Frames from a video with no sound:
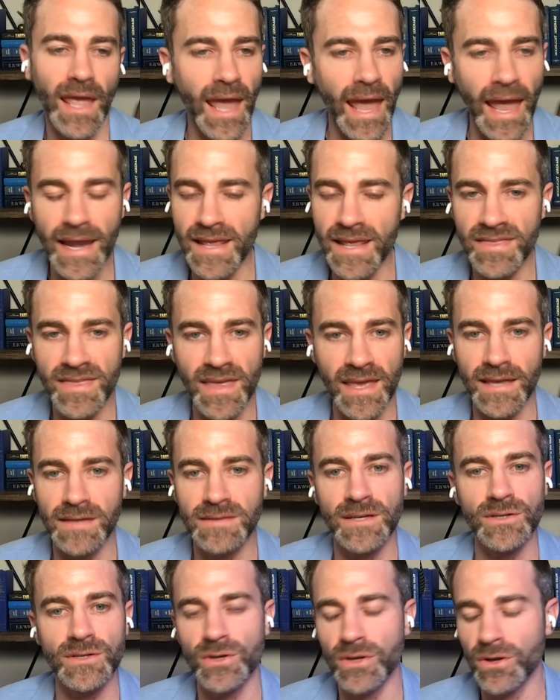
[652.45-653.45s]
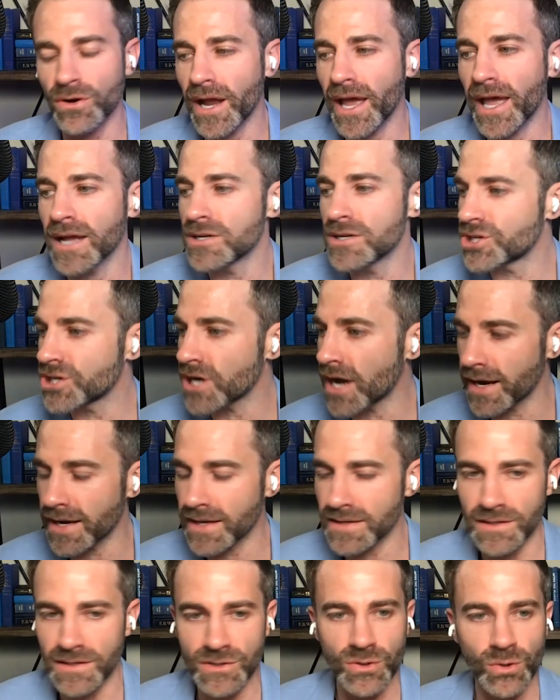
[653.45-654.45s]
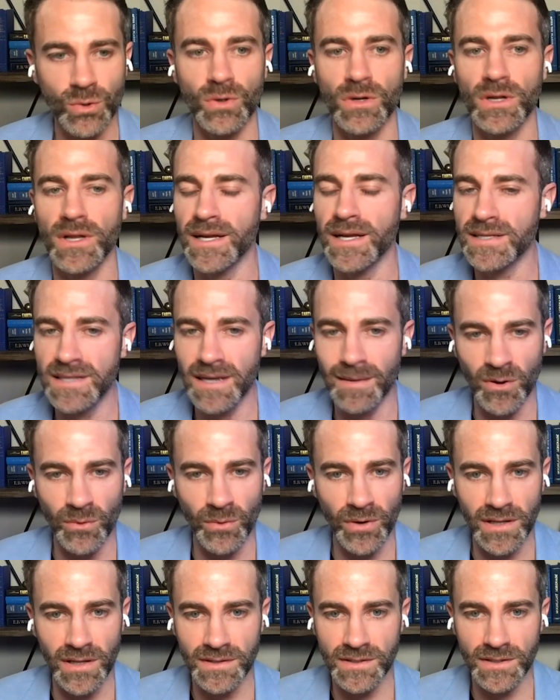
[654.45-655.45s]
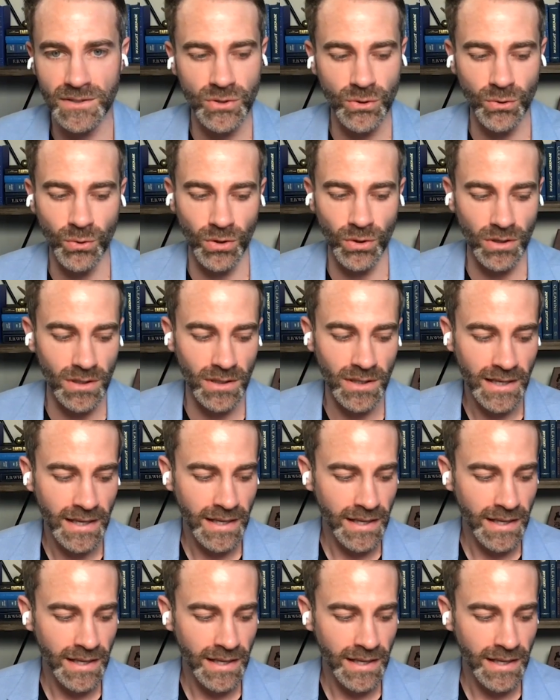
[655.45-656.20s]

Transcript: anything is your headshot is a tool, a demo reel is a tool.